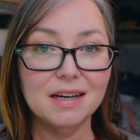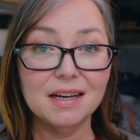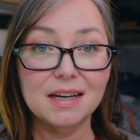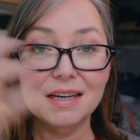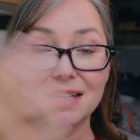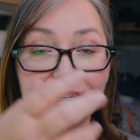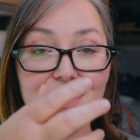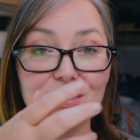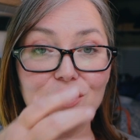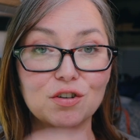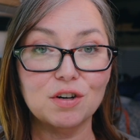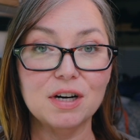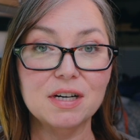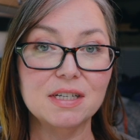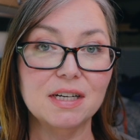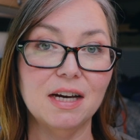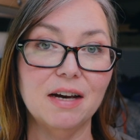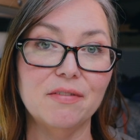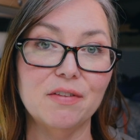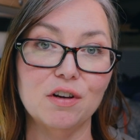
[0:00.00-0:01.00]
It is great
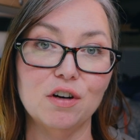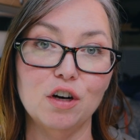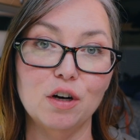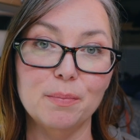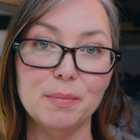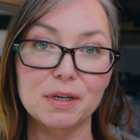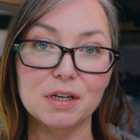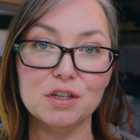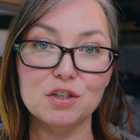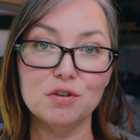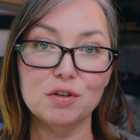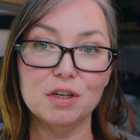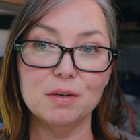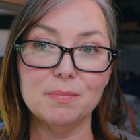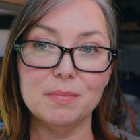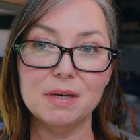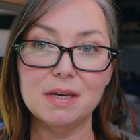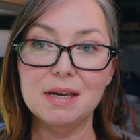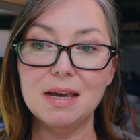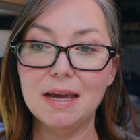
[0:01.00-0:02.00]
to have that on because you can
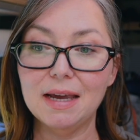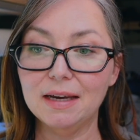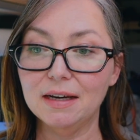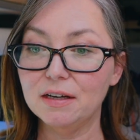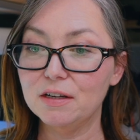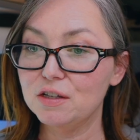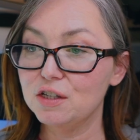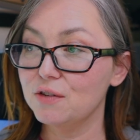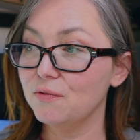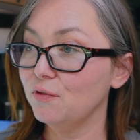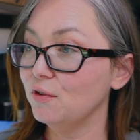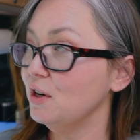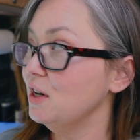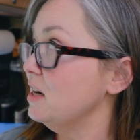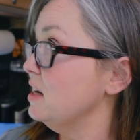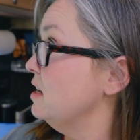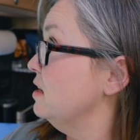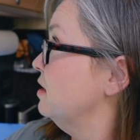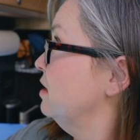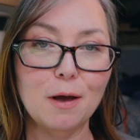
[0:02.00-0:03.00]
be
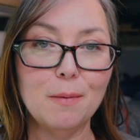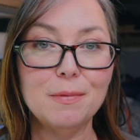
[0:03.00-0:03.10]
hands-free.